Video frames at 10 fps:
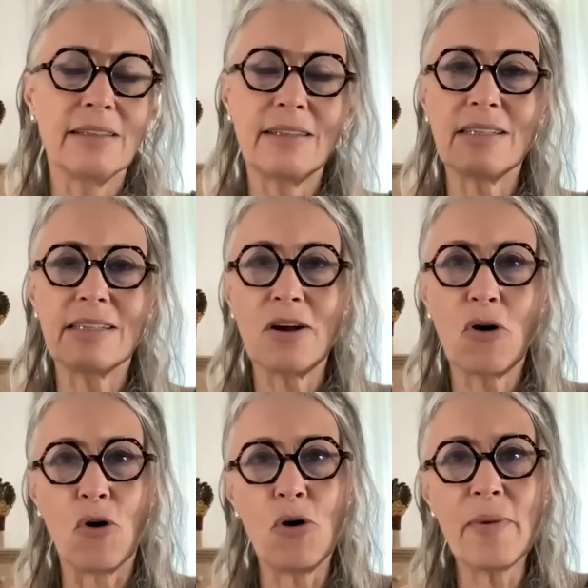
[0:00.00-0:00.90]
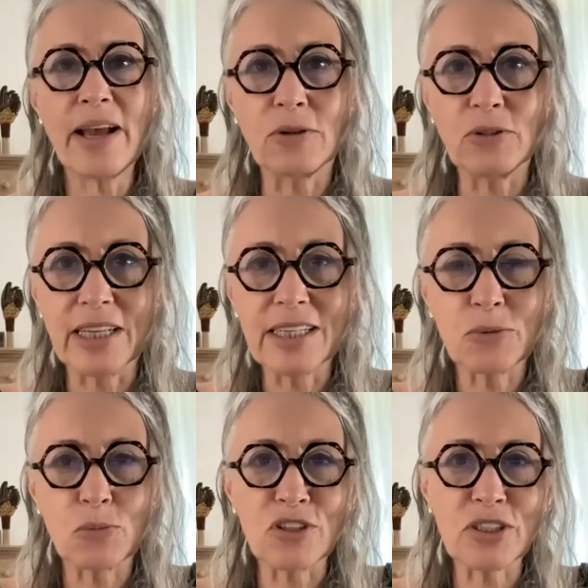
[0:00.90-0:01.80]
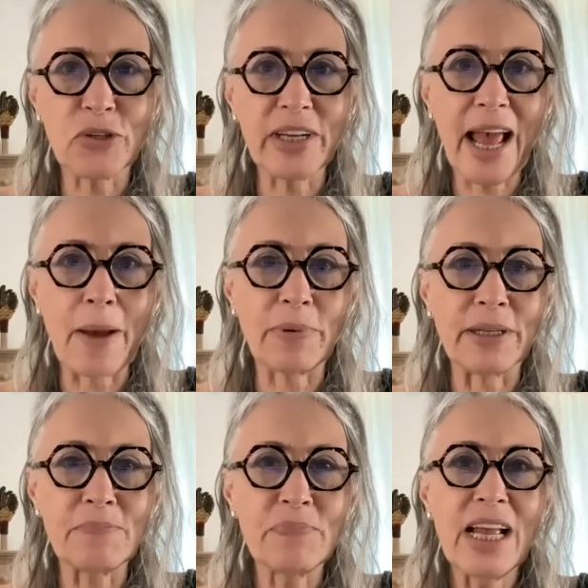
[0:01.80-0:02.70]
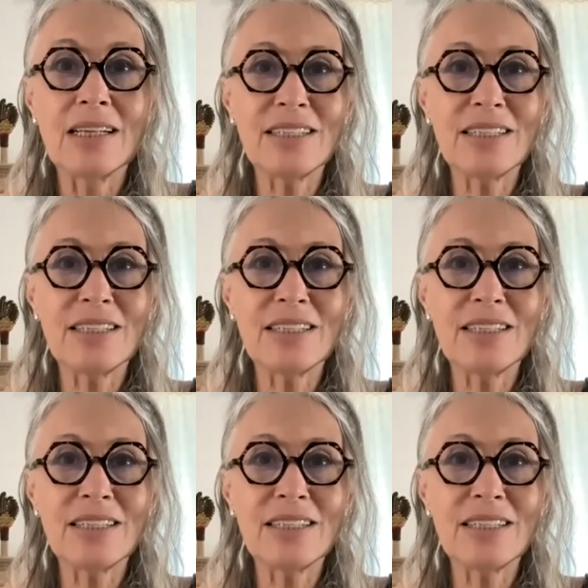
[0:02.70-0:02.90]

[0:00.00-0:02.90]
they say, Oh my goodness, what's going to happen?